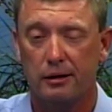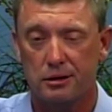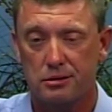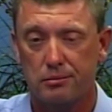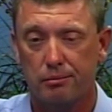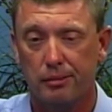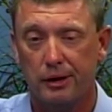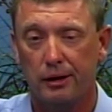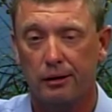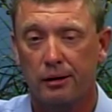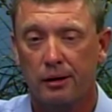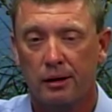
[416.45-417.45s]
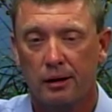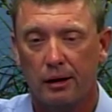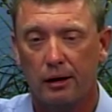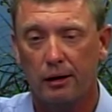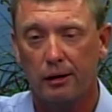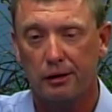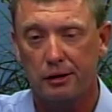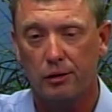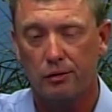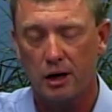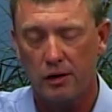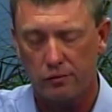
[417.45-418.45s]
Just being you know,
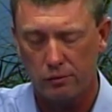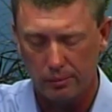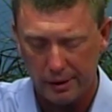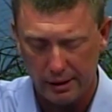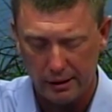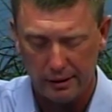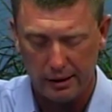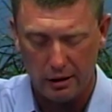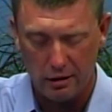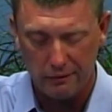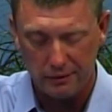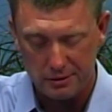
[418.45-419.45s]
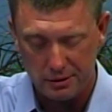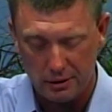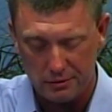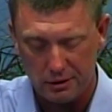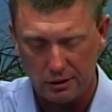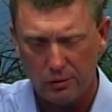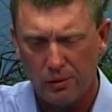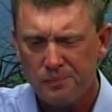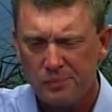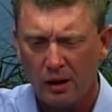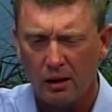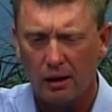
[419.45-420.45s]
comfortable being in that office. Also,
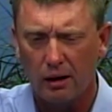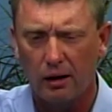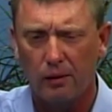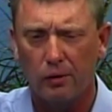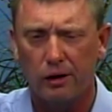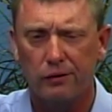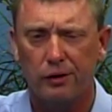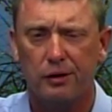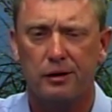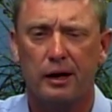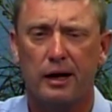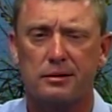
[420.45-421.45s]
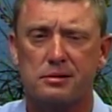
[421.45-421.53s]
I believe a good tax